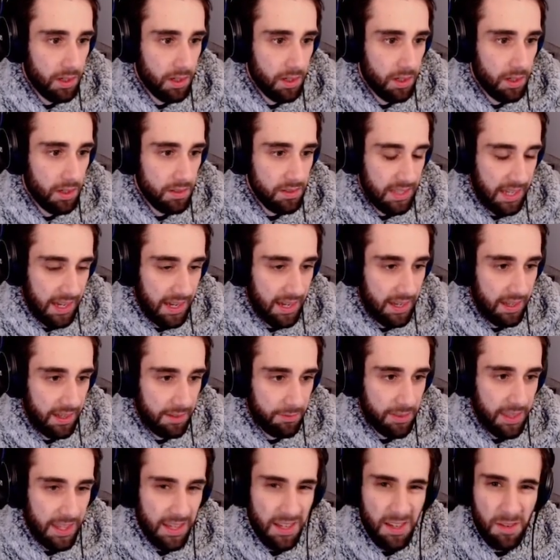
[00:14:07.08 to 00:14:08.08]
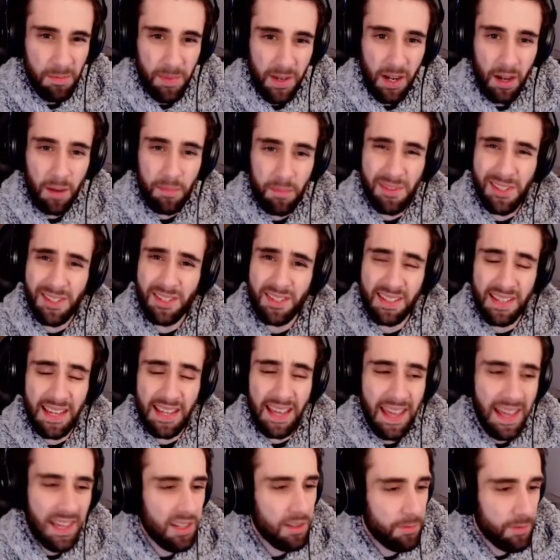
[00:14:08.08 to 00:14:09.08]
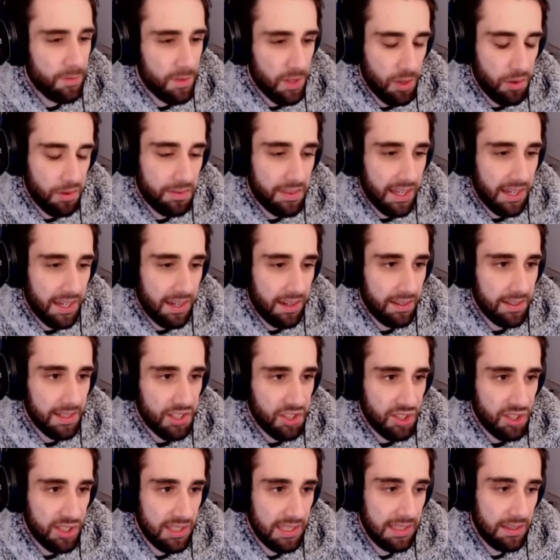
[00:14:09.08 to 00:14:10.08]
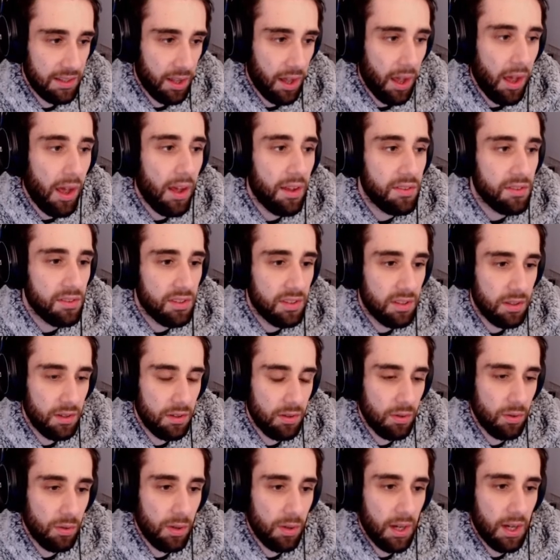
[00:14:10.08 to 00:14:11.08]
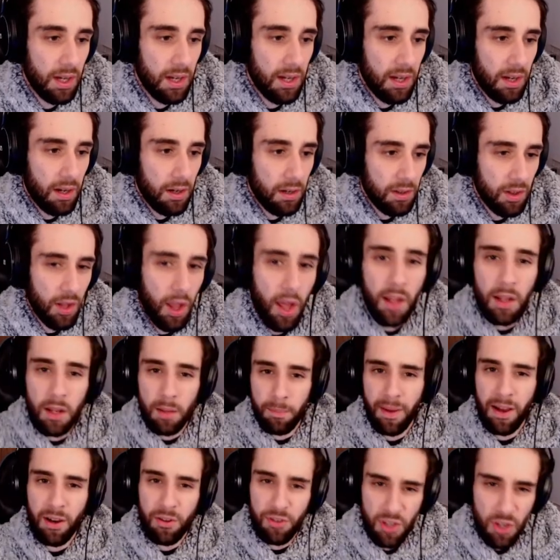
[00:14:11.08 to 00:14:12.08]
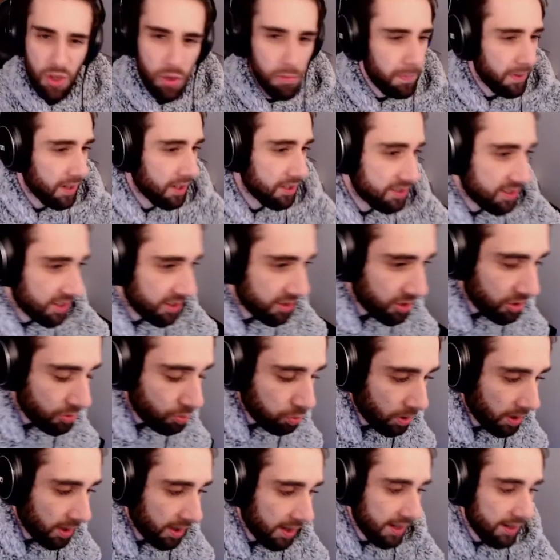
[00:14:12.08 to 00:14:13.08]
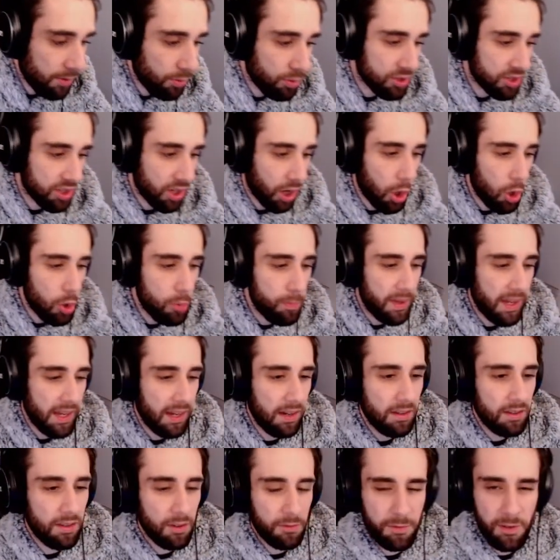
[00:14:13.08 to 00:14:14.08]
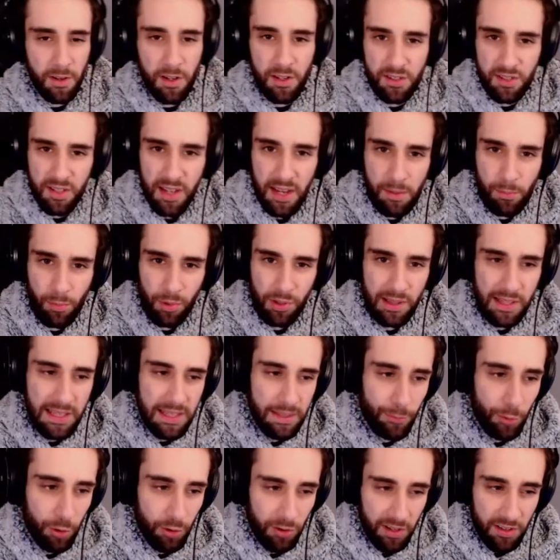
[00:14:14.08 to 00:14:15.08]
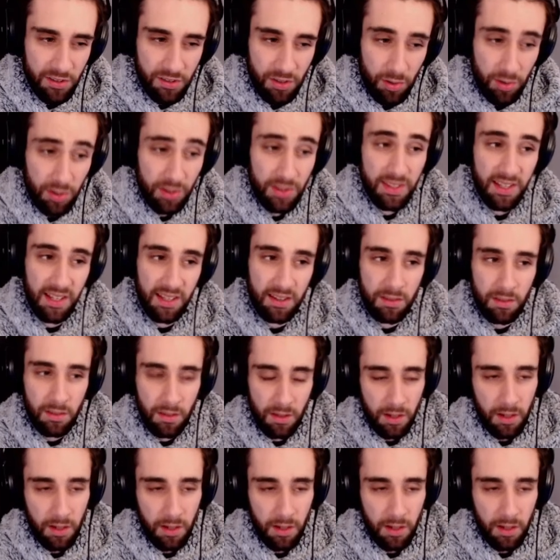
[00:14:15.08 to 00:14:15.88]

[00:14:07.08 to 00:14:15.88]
yeah, if they can become scared of you, if they can actually learn about you, because this is what I was hoping the first game would lean more into and didn't,